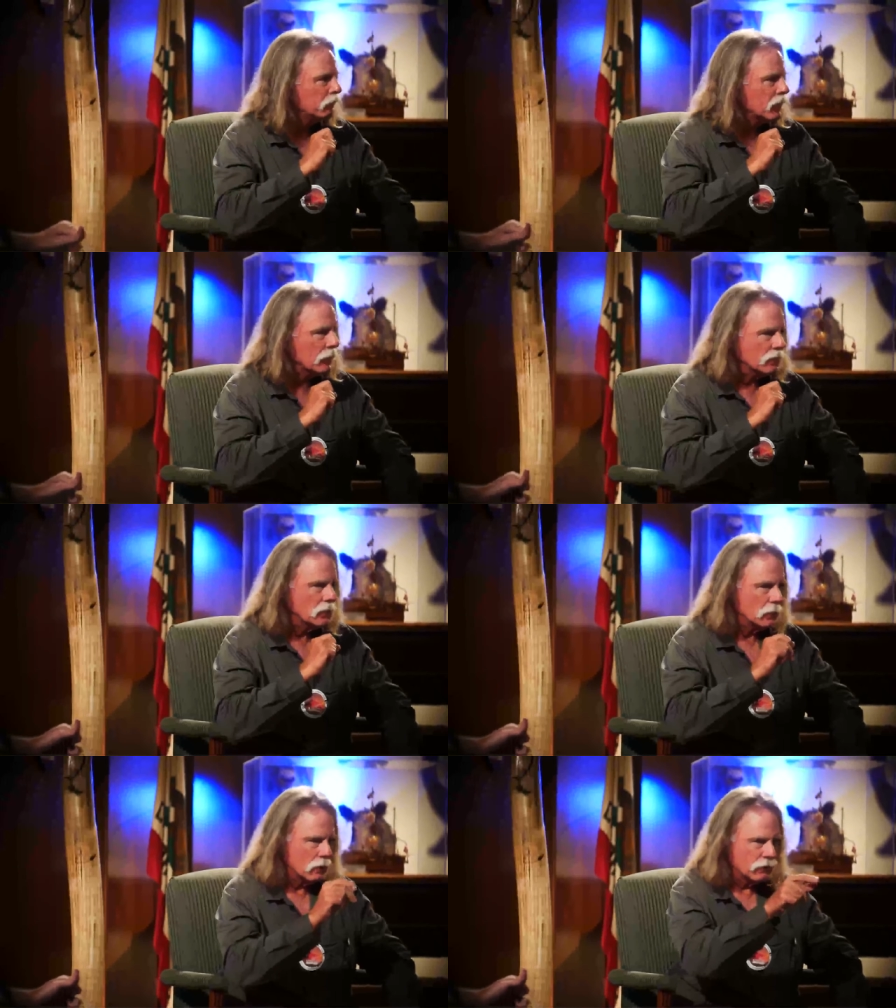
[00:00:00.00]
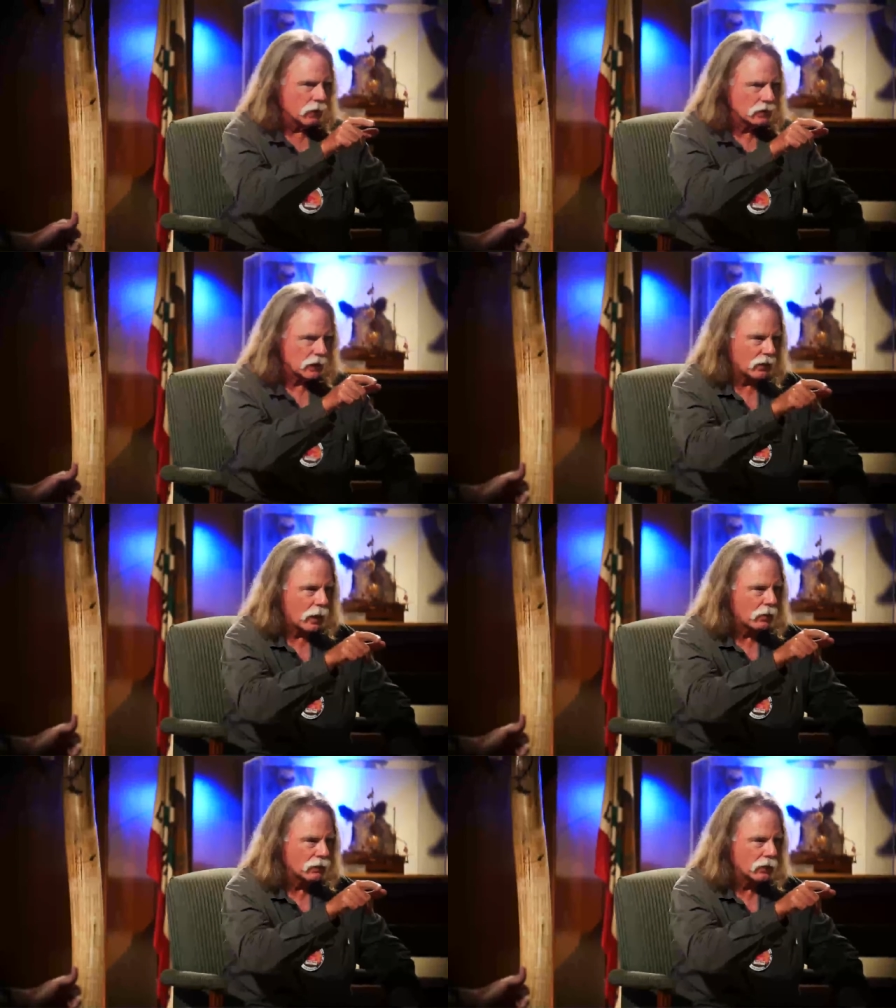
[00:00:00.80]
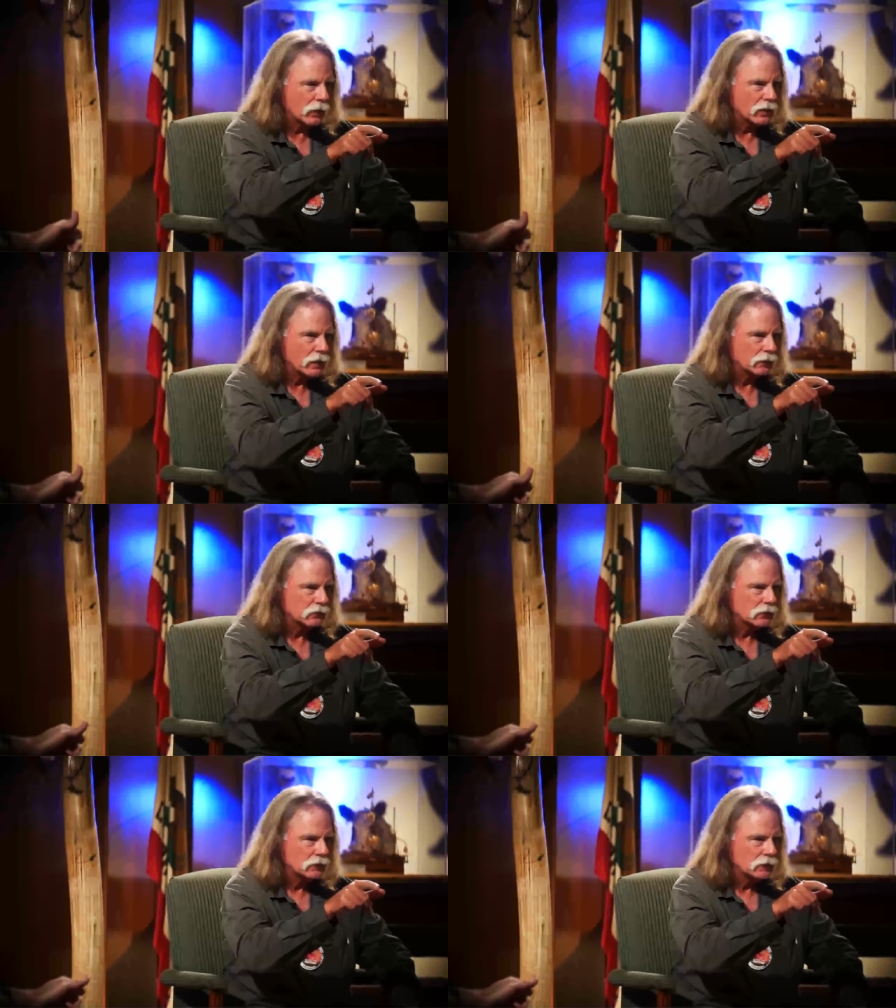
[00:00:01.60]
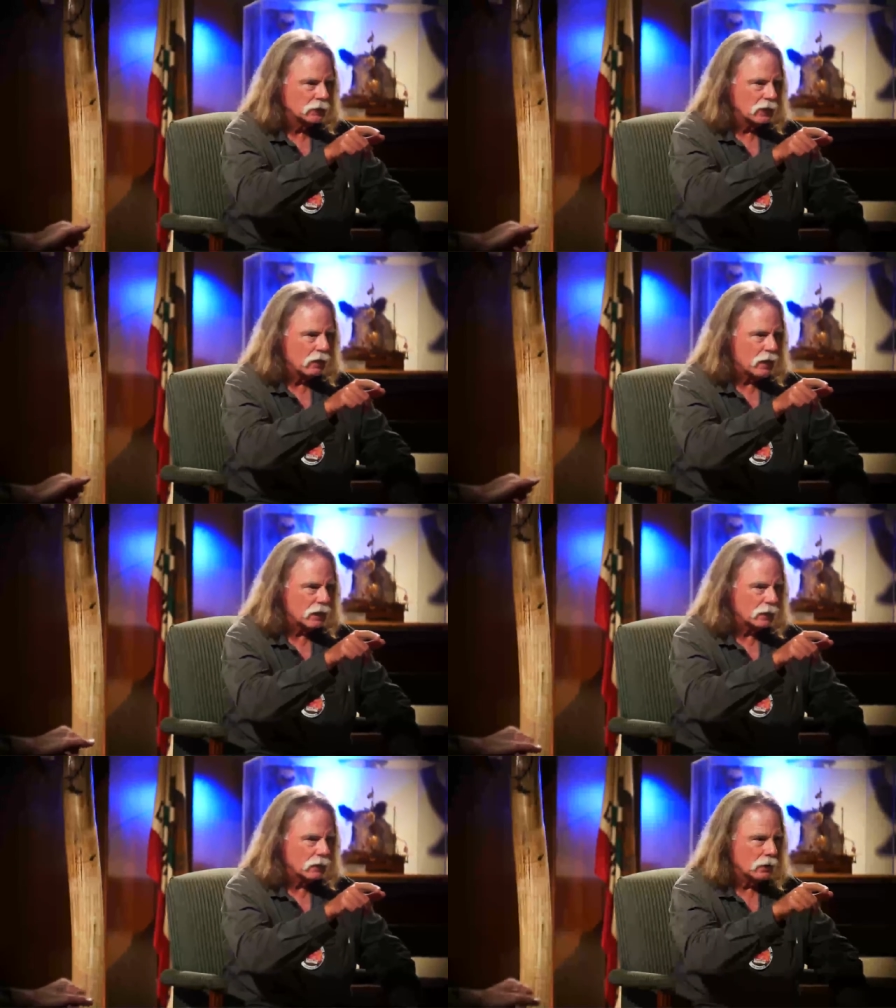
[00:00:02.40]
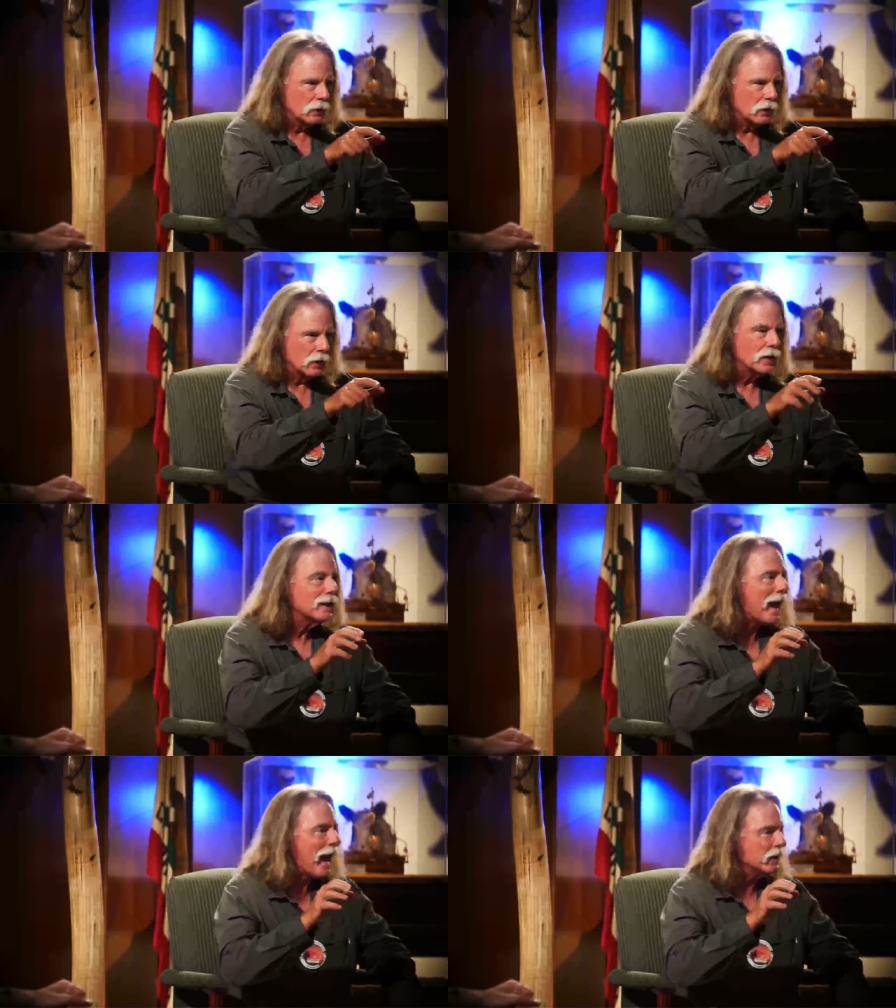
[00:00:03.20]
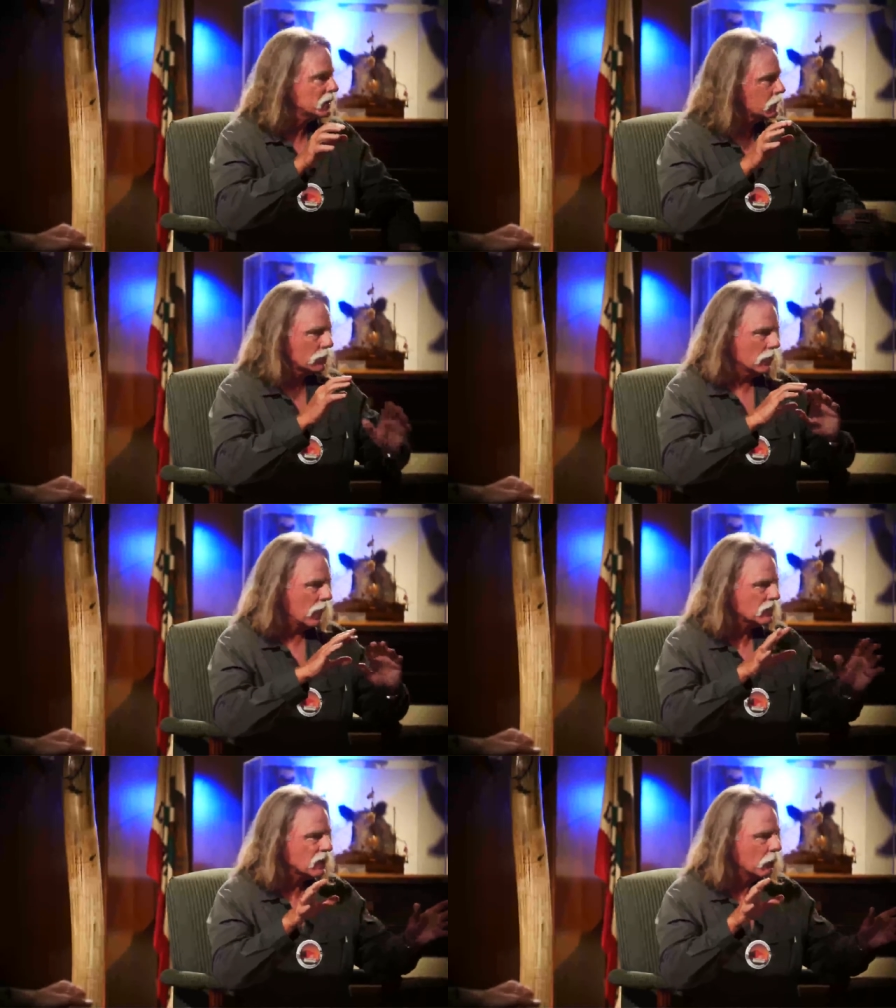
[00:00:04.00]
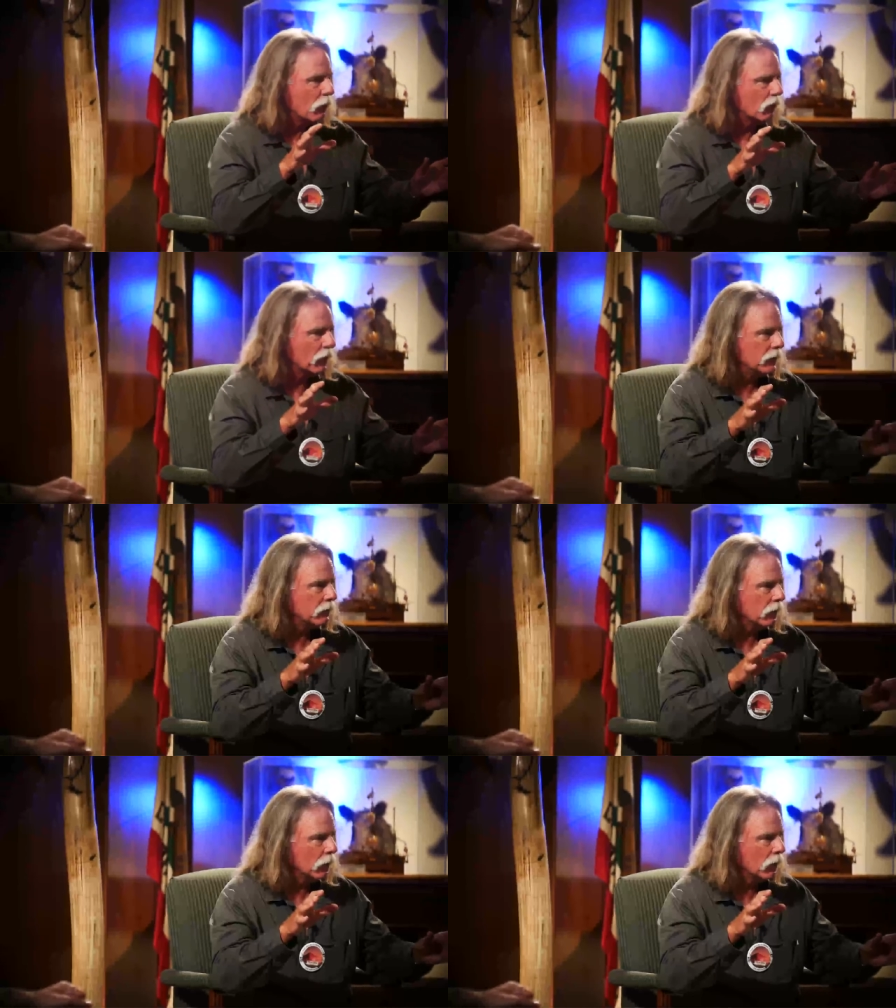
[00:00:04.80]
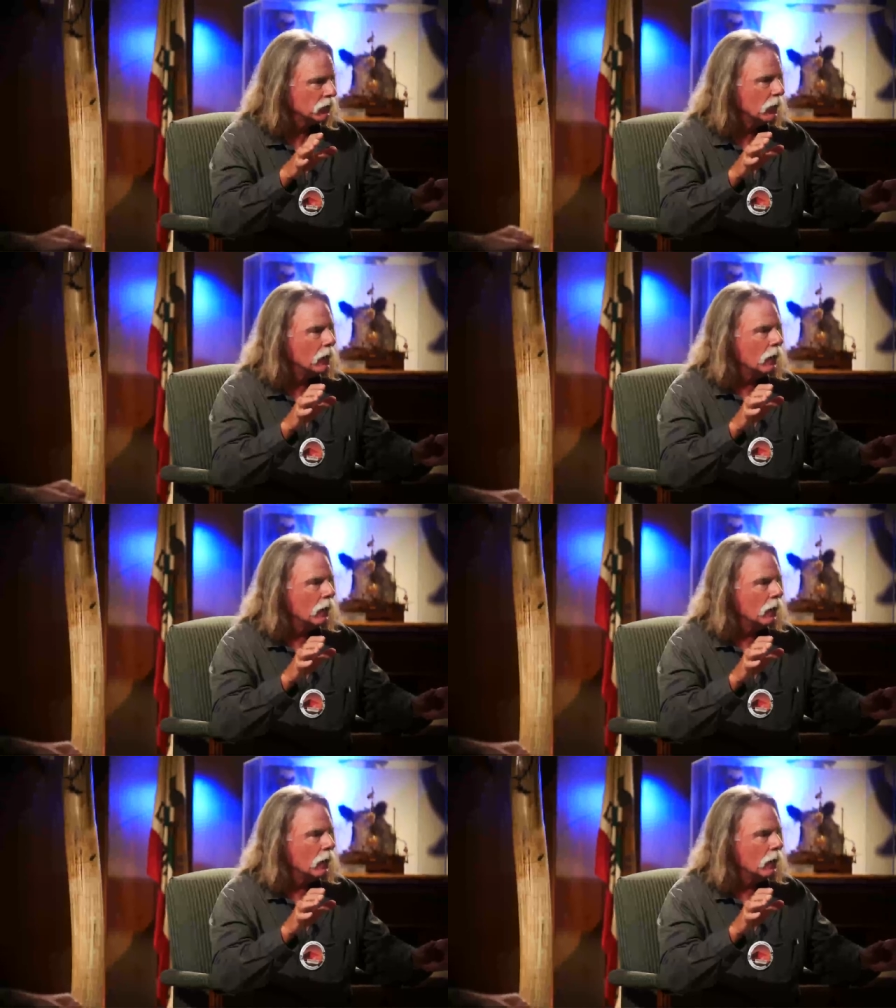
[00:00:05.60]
I'd sit her first. I'd grab her first, and then, and then cats. Cats come over anything else.